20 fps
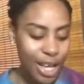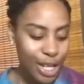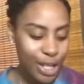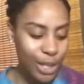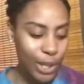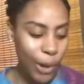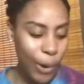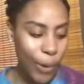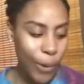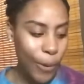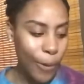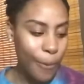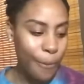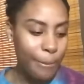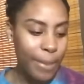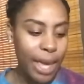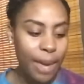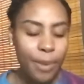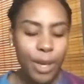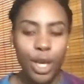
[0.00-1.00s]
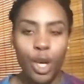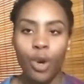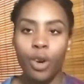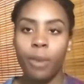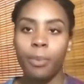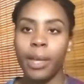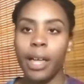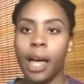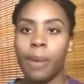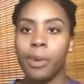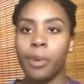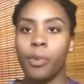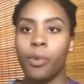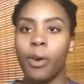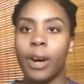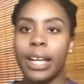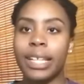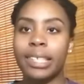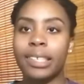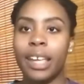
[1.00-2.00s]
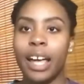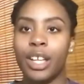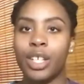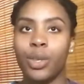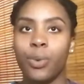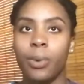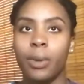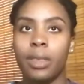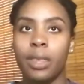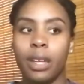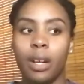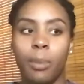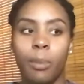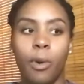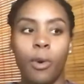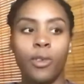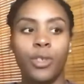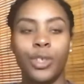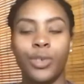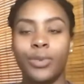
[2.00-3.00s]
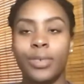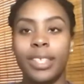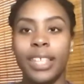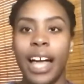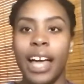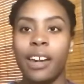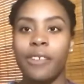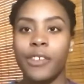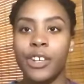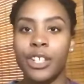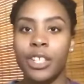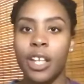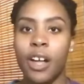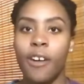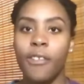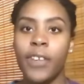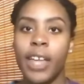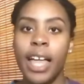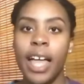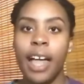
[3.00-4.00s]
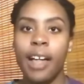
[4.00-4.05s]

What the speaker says: So maybe you're becoming more in touch with an emotional side of yourself